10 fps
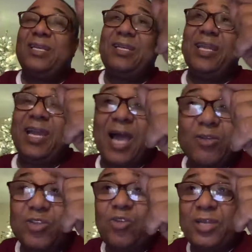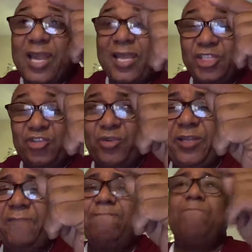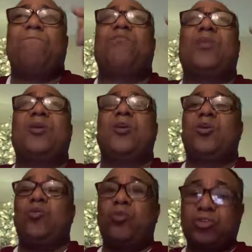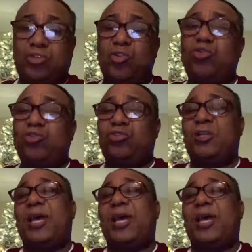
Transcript: the house on 9th Street was used